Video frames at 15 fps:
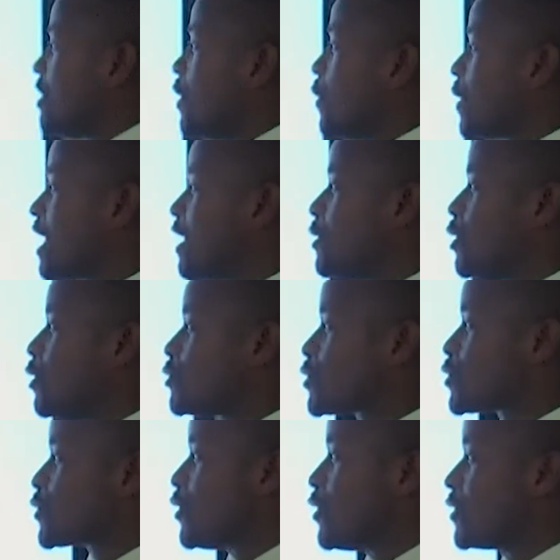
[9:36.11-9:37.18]
We
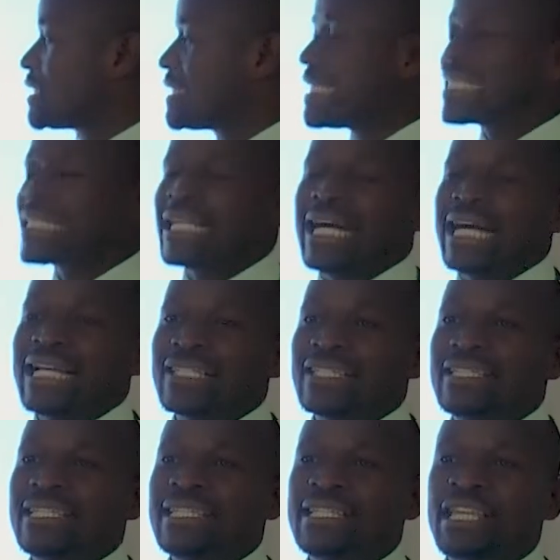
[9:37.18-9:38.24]
also
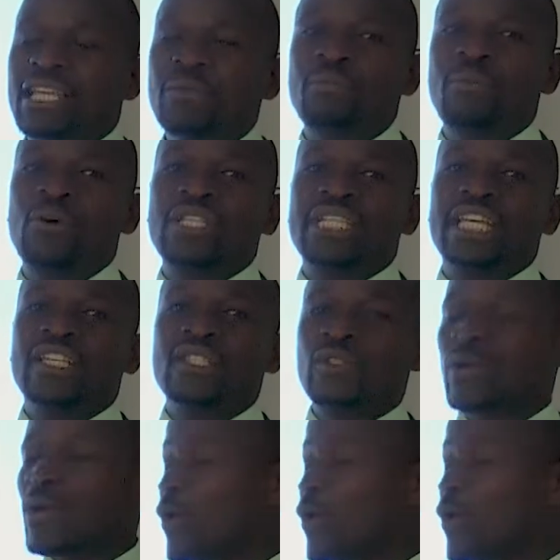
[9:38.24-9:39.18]
discussed the importance